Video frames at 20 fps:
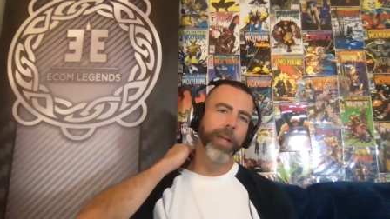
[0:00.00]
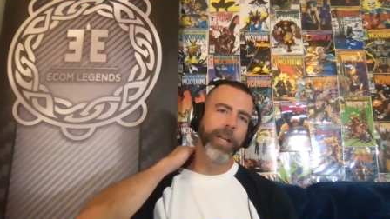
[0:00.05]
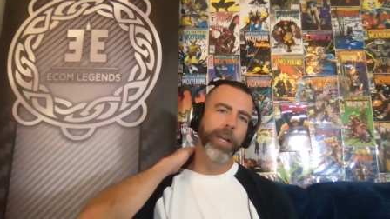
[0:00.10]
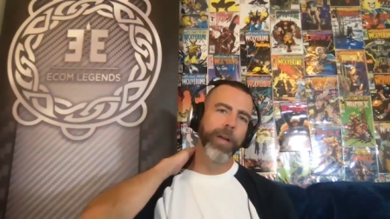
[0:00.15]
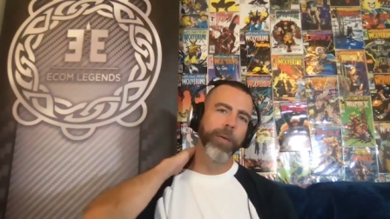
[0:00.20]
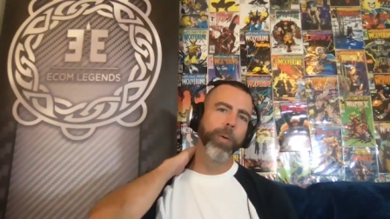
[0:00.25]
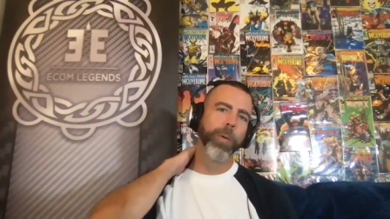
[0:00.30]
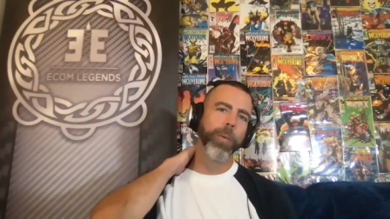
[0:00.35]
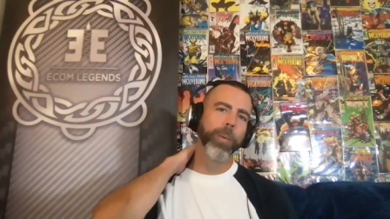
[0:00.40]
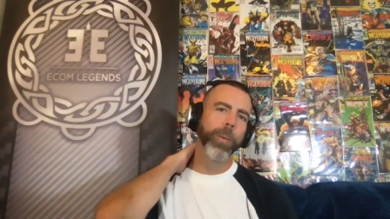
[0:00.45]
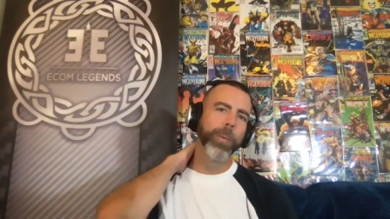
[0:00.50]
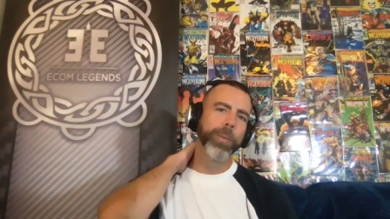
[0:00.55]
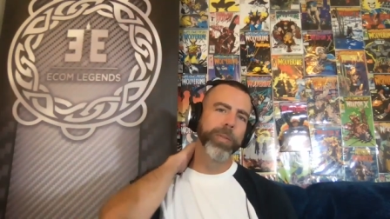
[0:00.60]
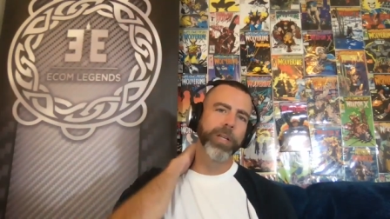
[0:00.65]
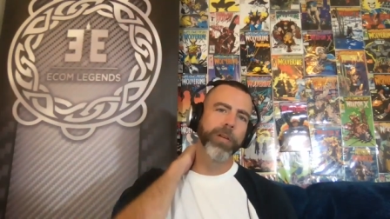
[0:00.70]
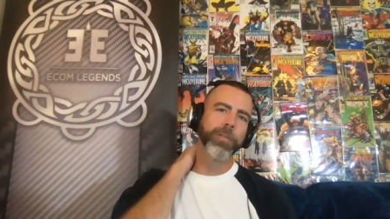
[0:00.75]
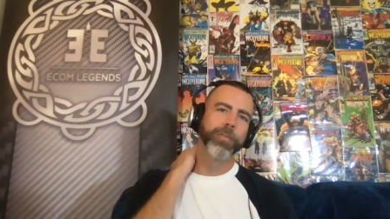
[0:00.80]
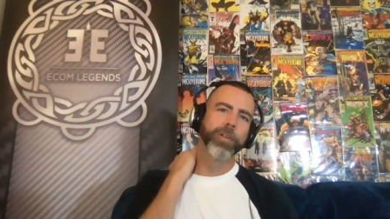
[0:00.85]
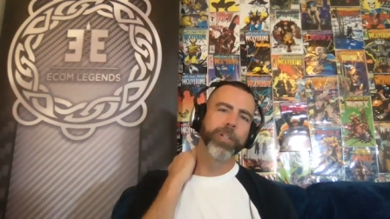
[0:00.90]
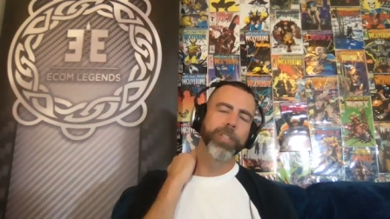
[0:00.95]
Like, what, what was
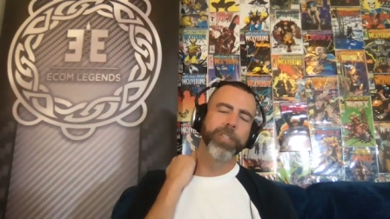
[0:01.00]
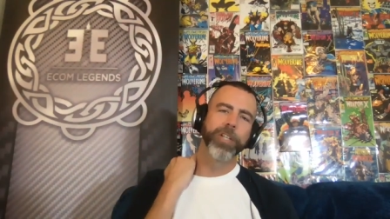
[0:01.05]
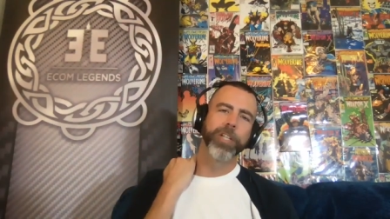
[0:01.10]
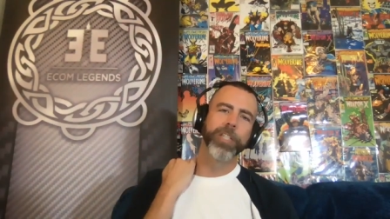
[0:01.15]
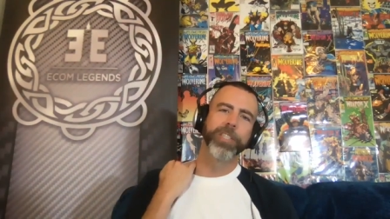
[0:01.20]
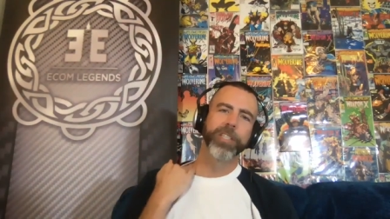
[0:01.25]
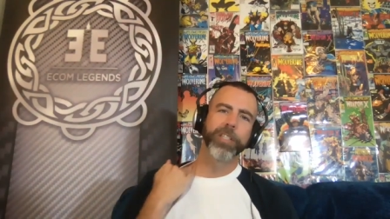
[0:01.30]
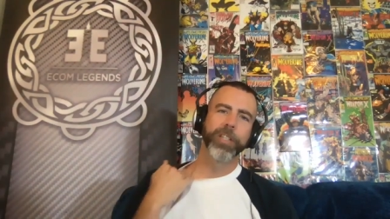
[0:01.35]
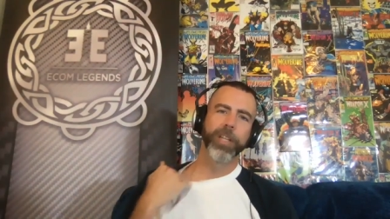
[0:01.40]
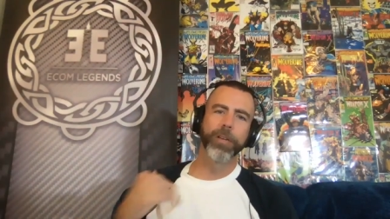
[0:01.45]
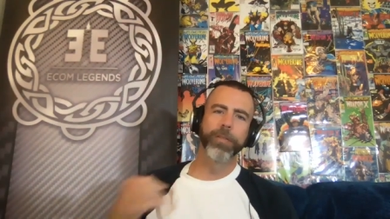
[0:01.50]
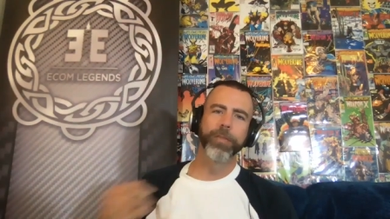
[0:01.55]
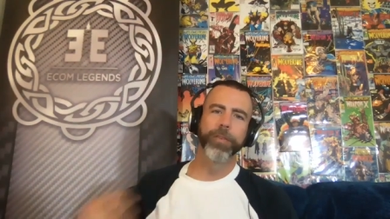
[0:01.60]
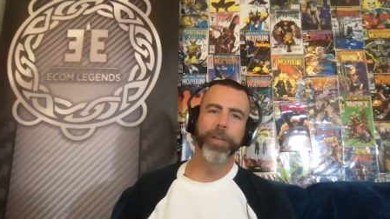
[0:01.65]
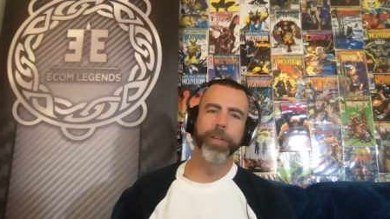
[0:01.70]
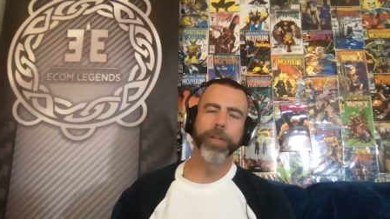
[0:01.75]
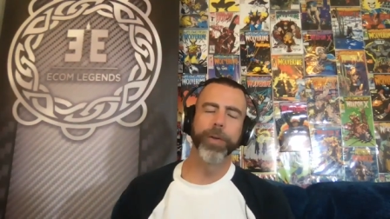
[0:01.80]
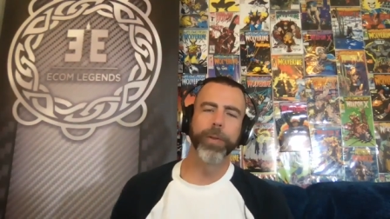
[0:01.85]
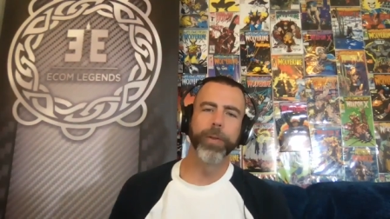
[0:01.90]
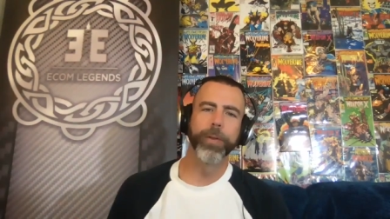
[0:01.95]
that frustration like for
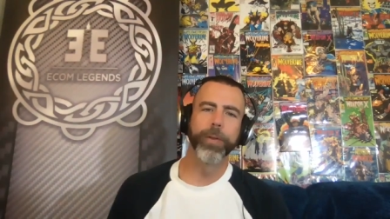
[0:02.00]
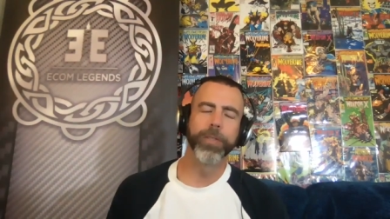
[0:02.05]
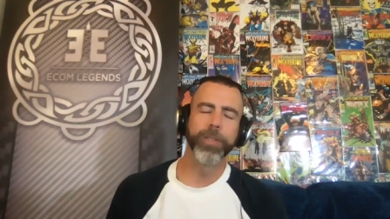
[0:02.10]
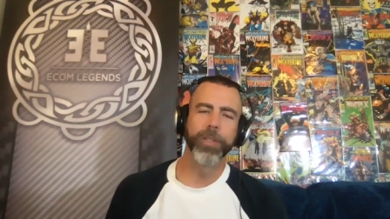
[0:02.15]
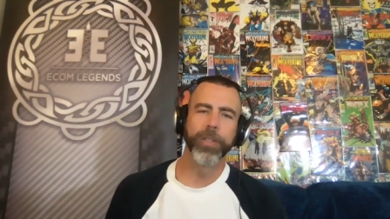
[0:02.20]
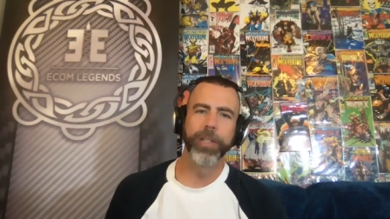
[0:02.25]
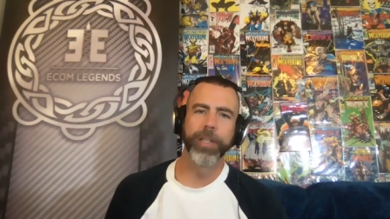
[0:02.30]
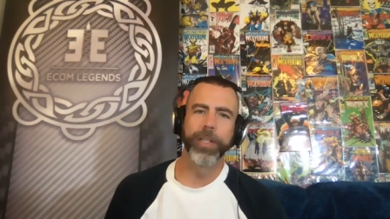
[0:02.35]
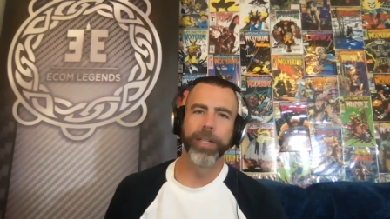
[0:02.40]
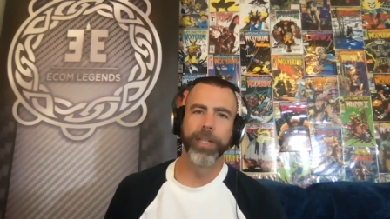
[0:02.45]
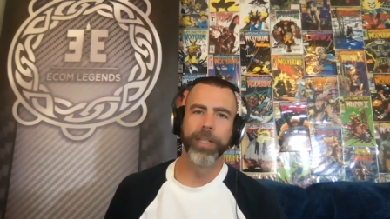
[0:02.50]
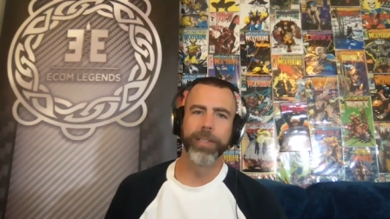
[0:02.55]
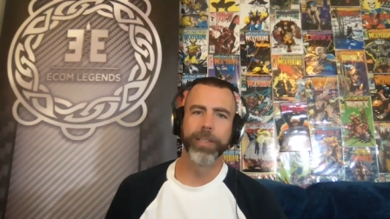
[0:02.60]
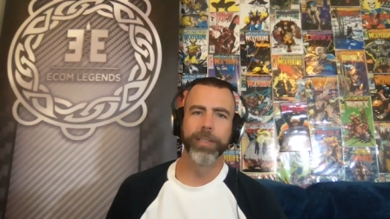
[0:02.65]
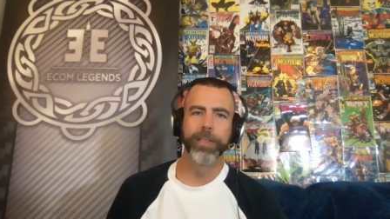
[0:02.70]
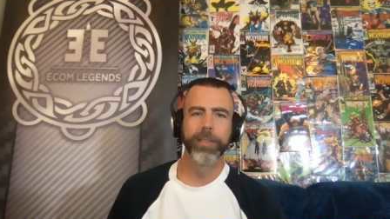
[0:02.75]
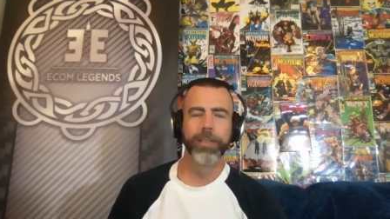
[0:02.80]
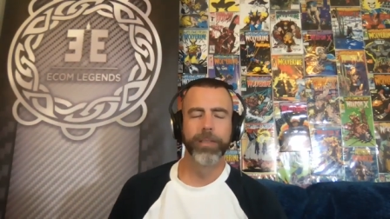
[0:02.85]
you in those early days?